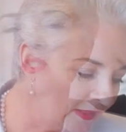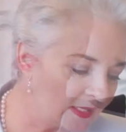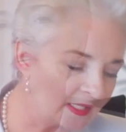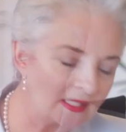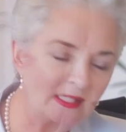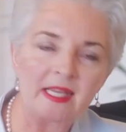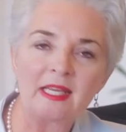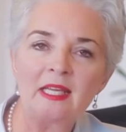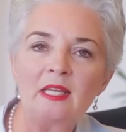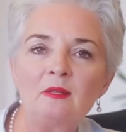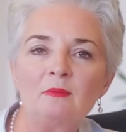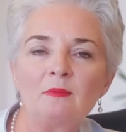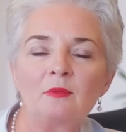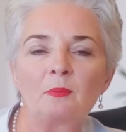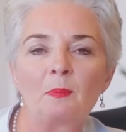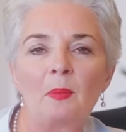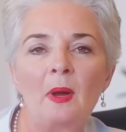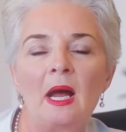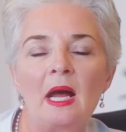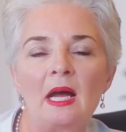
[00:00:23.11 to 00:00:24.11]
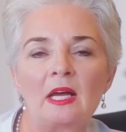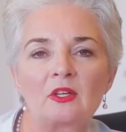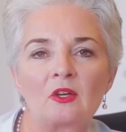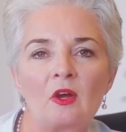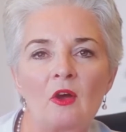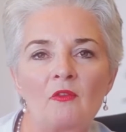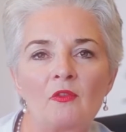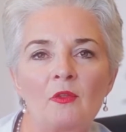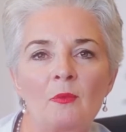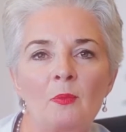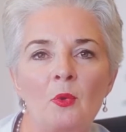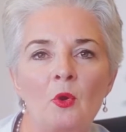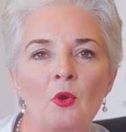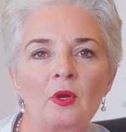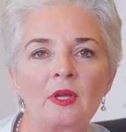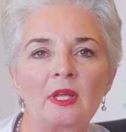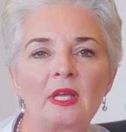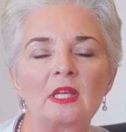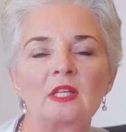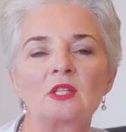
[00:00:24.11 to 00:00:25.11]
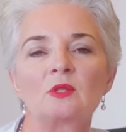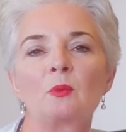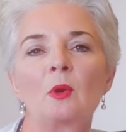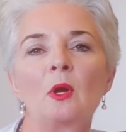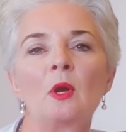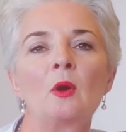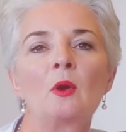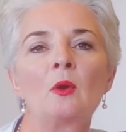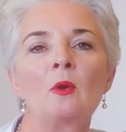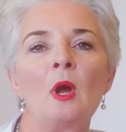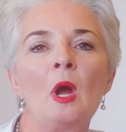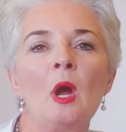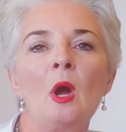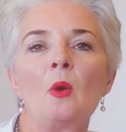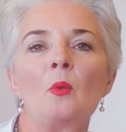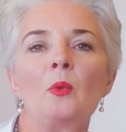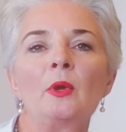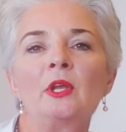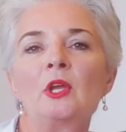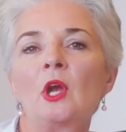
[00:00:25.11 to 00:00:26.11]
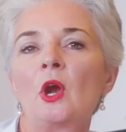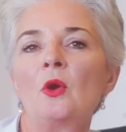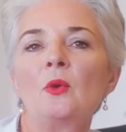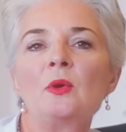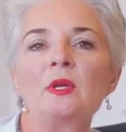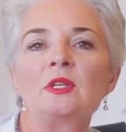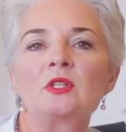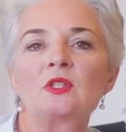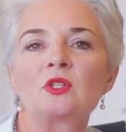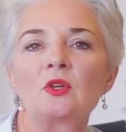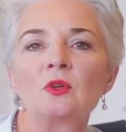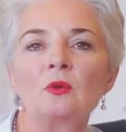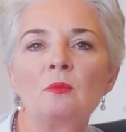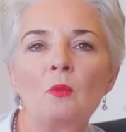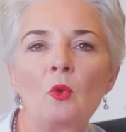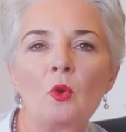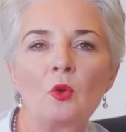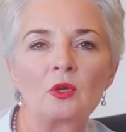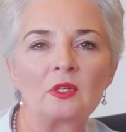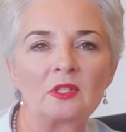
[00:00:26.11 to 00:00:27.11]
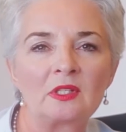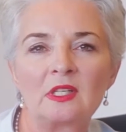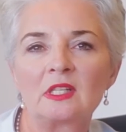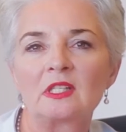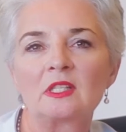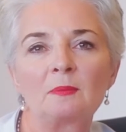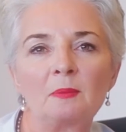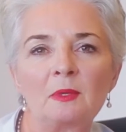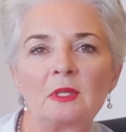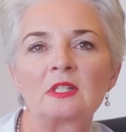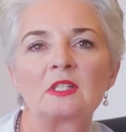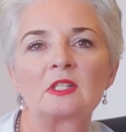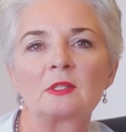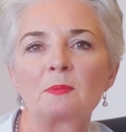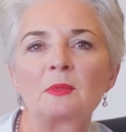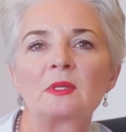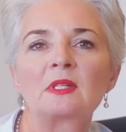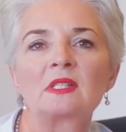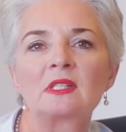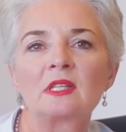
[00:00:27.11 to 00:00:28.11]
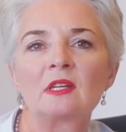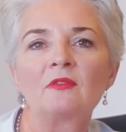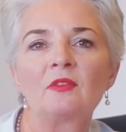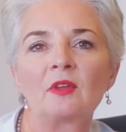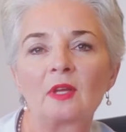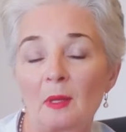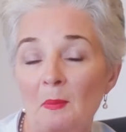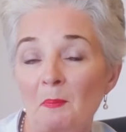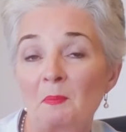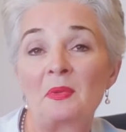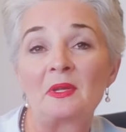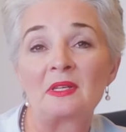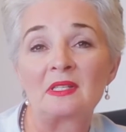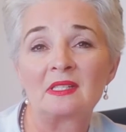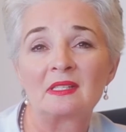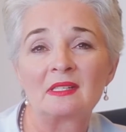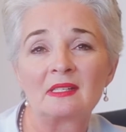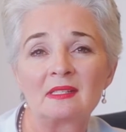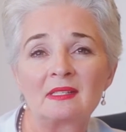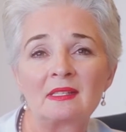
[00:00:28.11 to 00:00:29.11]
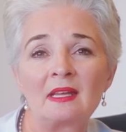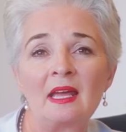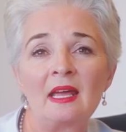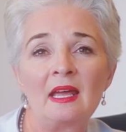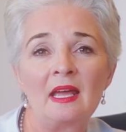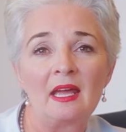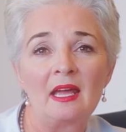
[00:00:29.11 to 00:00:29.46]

The second part of the book is where we go into more discipline-specific business